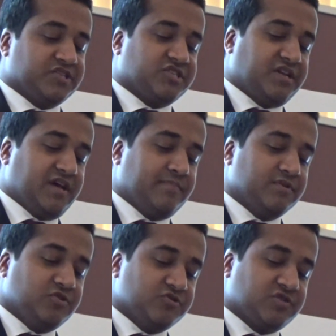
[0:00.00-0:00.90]
us
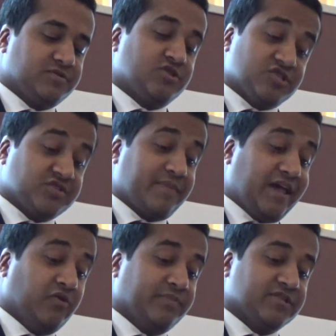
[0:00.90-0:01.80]
today due to some
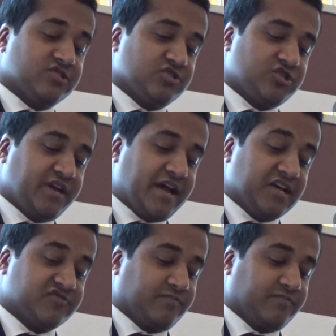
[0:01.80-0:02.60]
ailments she has